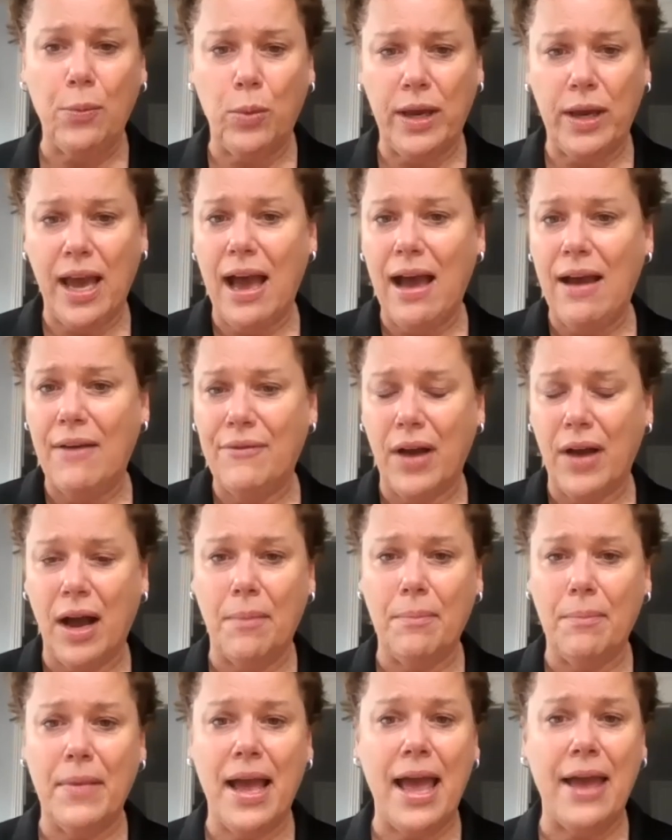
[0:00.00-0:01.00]
We have
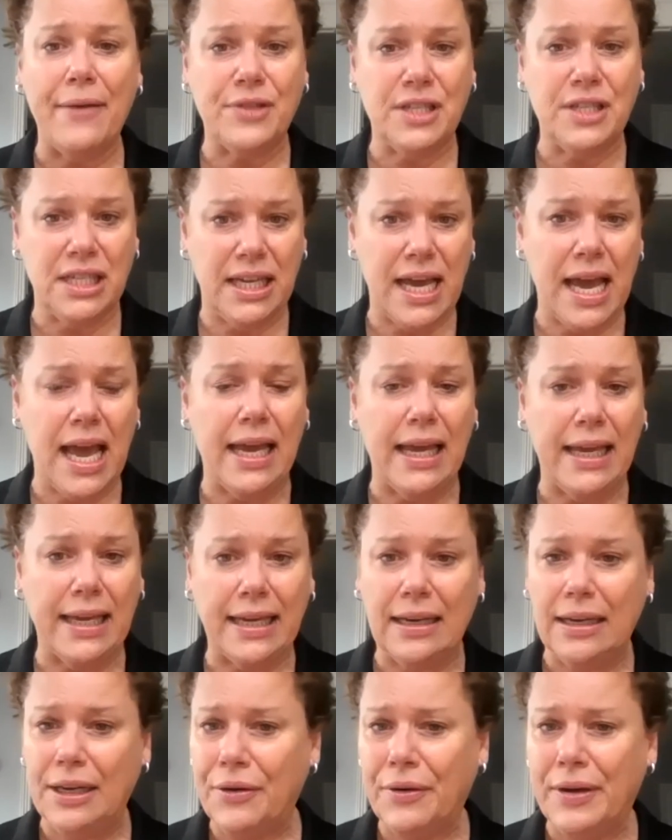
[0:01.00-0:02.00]
FDA
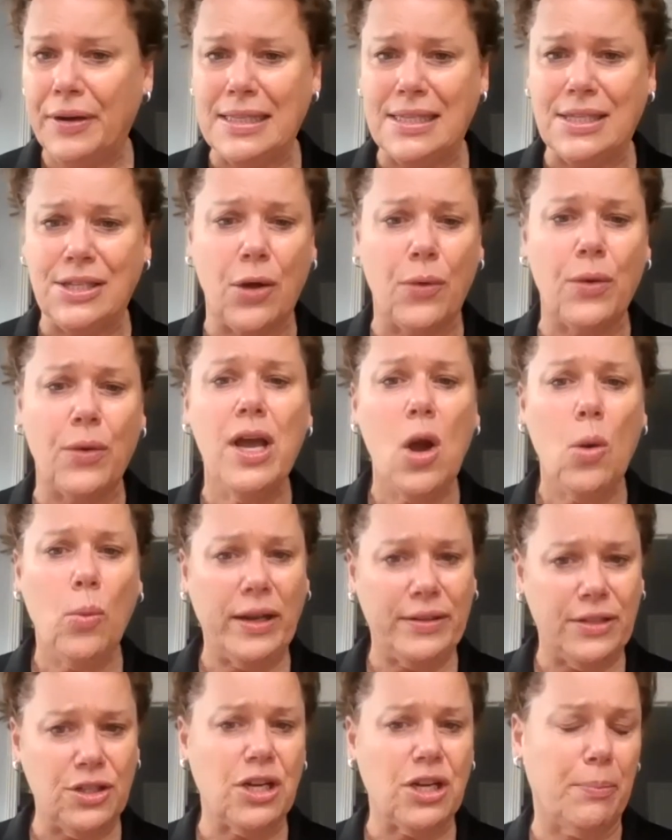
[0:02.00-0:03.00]
clearance. So we
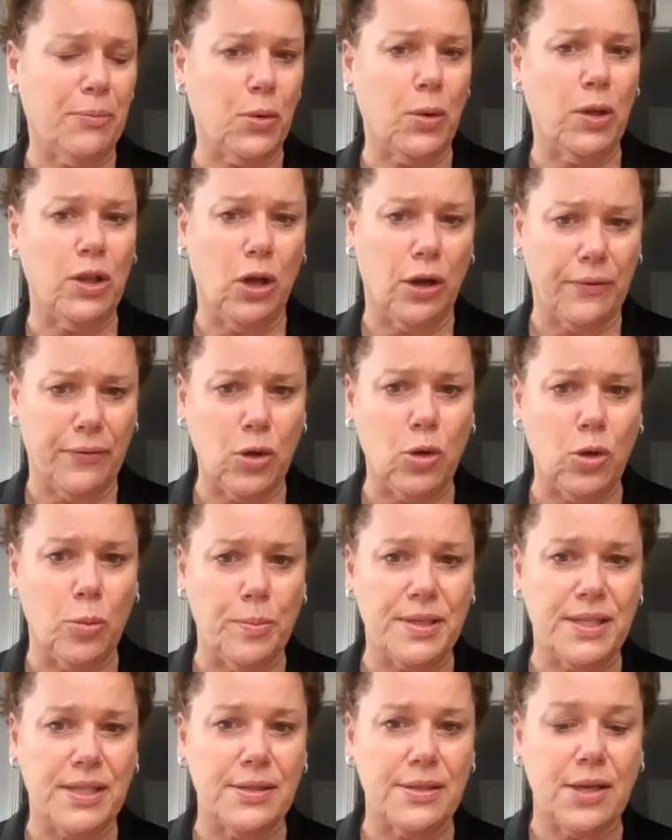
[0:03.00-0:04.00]
have to jump through a lot of
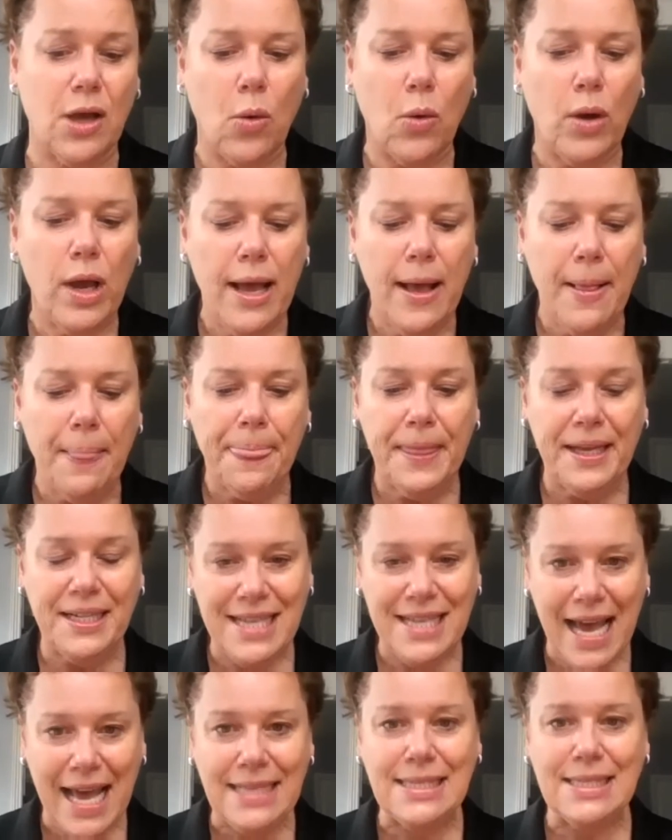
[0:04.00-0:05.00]
hoops. So the
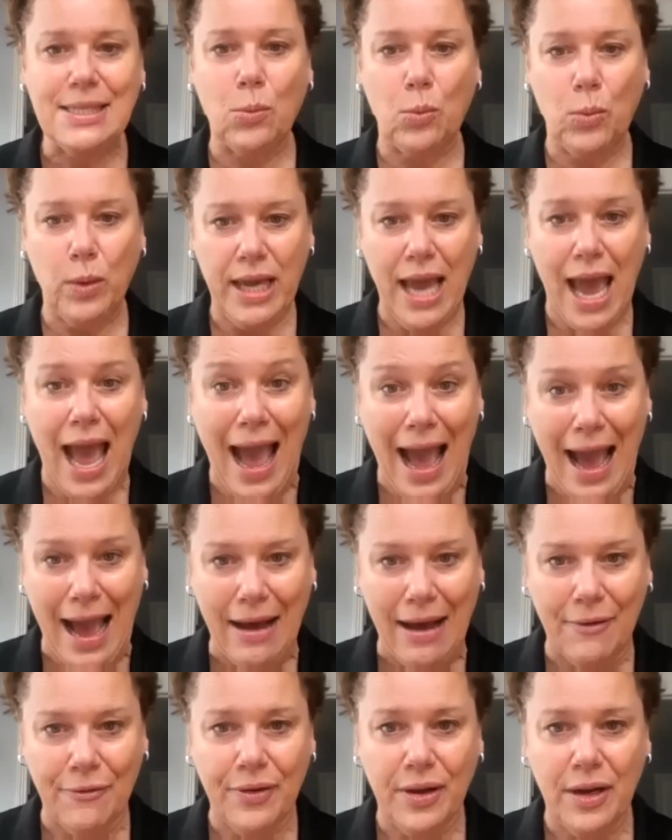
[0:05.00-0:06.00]
tests that we
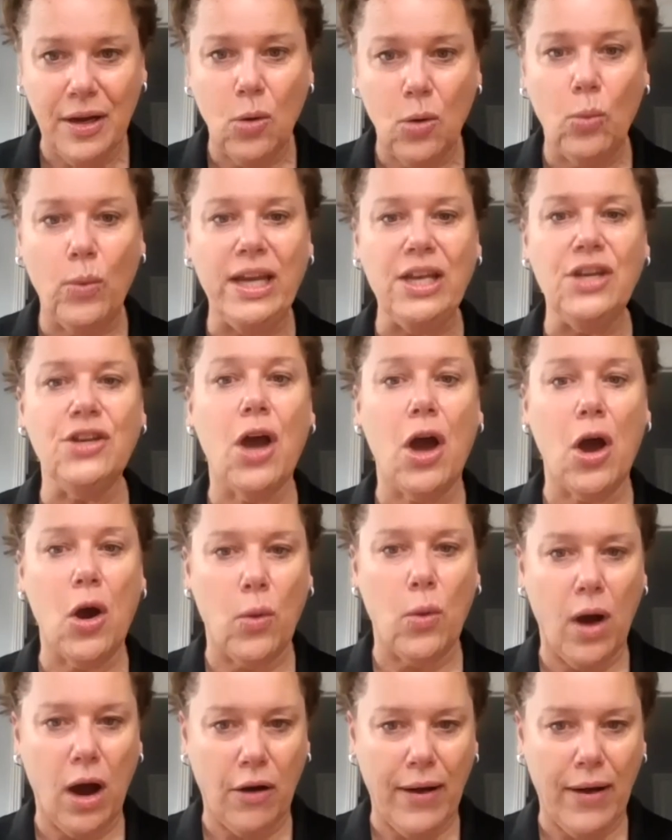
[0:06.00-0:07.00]
have, we
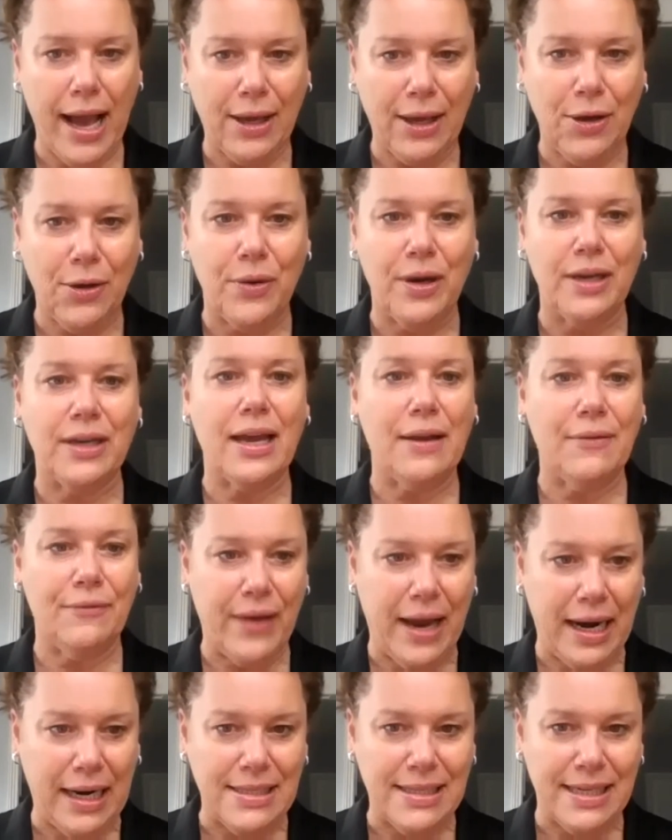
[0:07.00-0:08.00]
know are accurate and
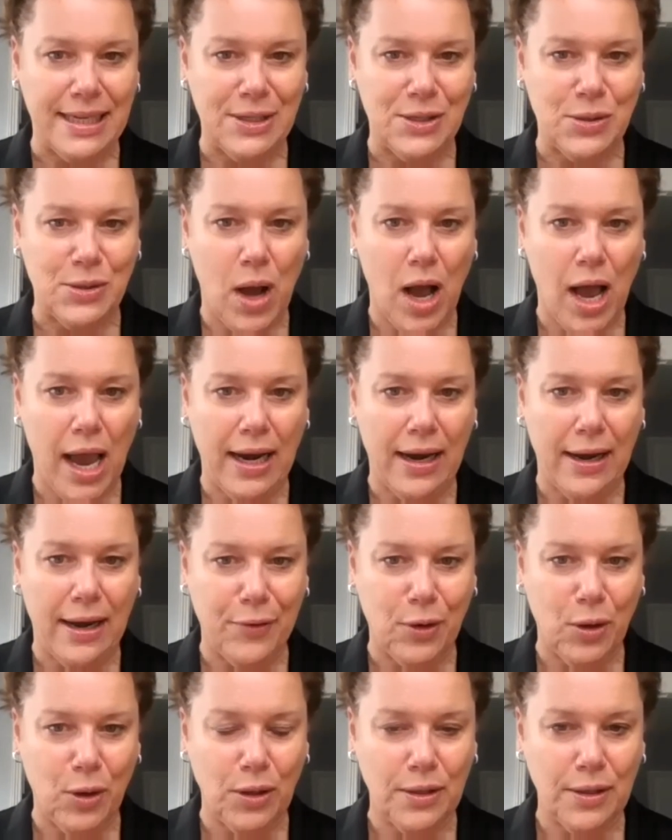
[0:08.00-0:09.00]
validated to a high
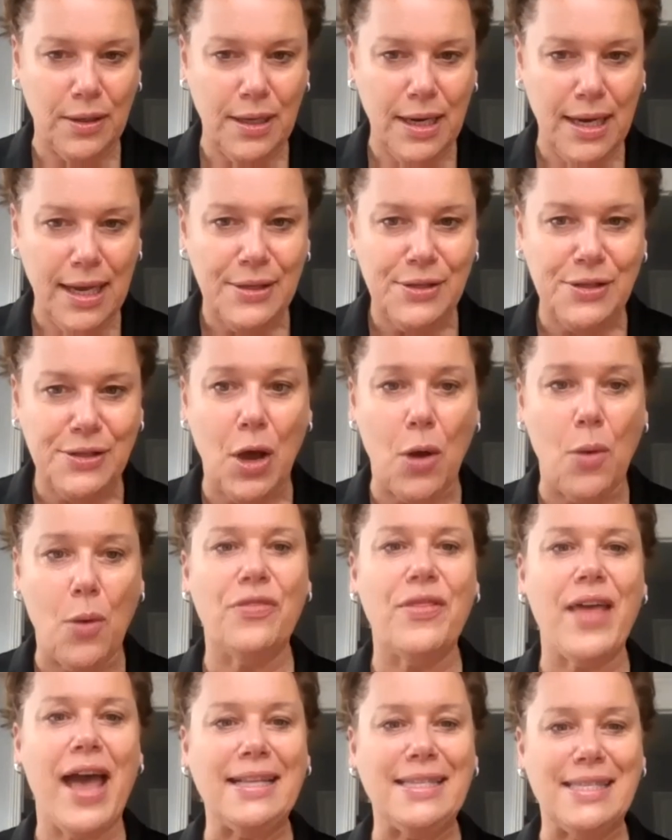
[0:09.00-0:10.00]
level. So
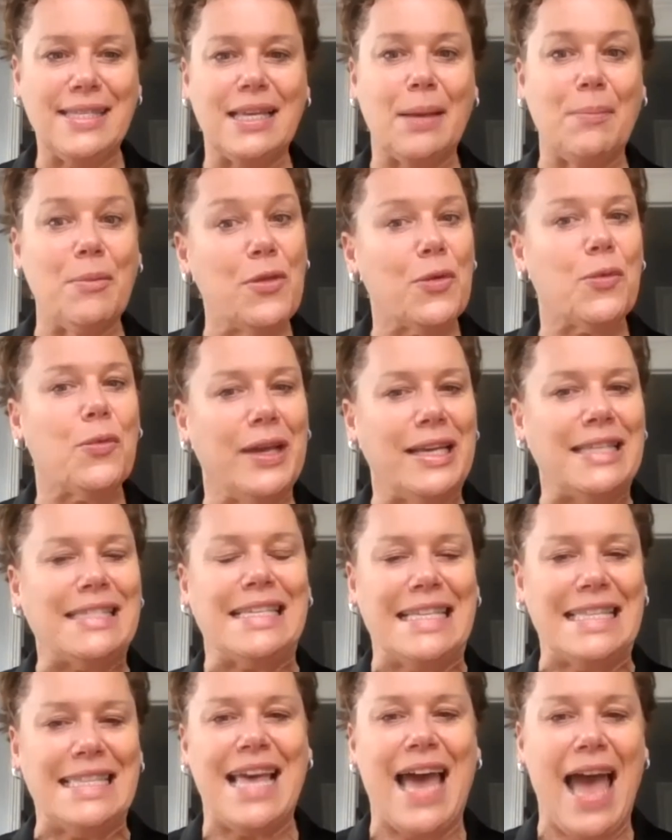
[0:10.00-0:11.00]
that's some of the
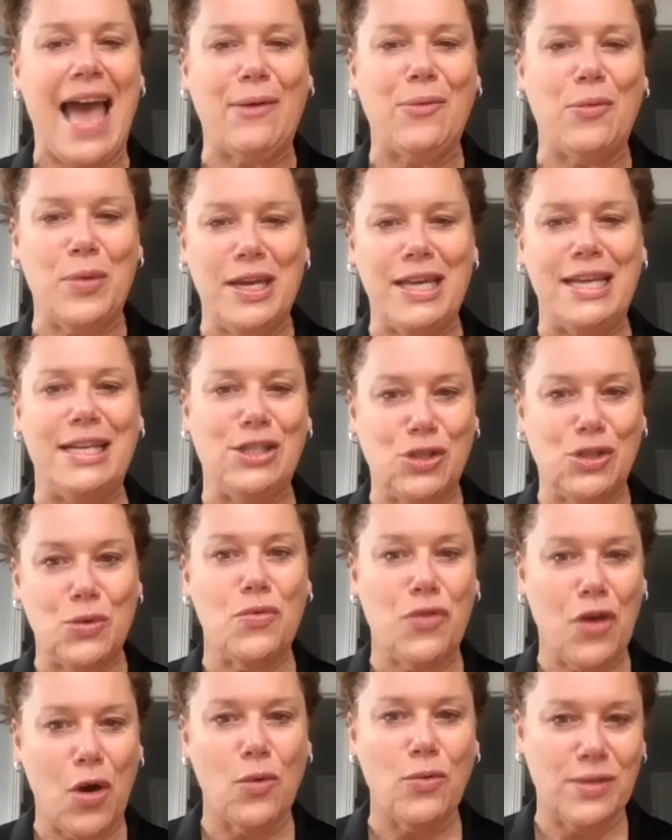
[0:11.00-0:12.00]
reason that we do
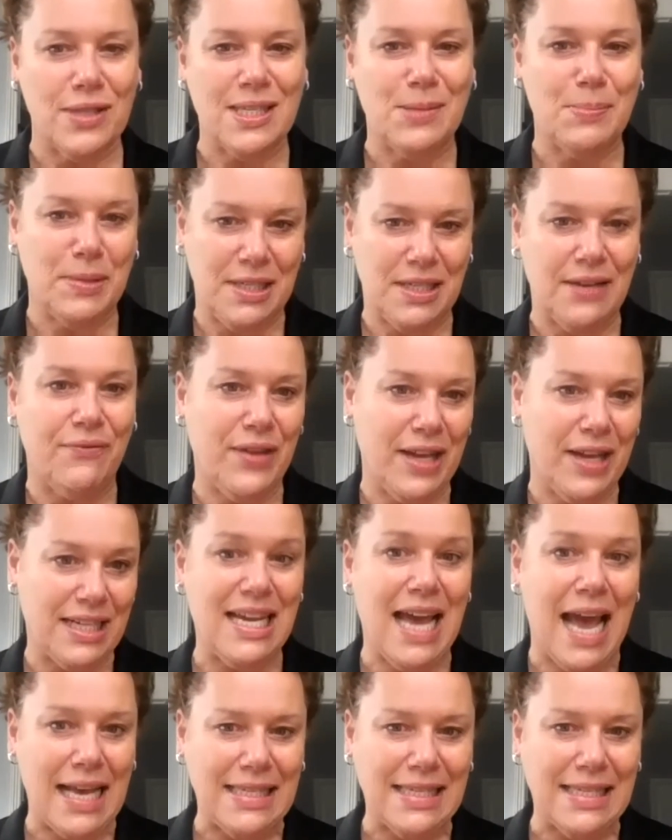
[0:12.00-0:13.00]
those specific
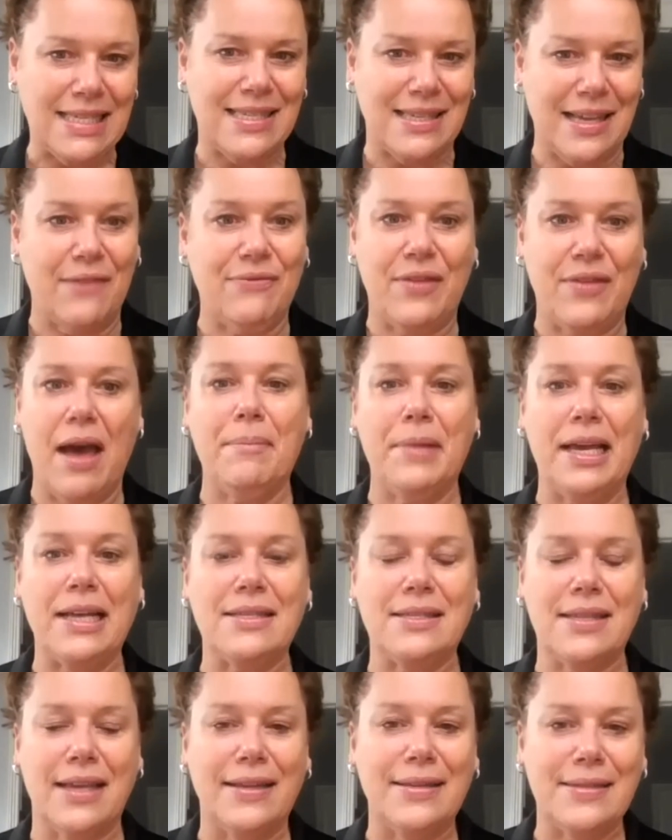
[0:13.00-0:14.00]
tests, if that
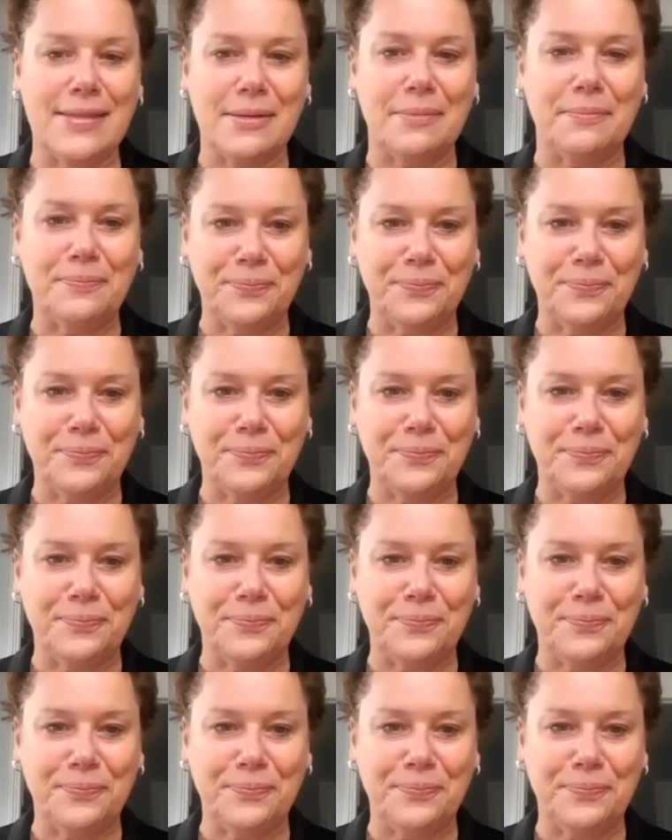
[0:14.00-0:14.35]
makes sense.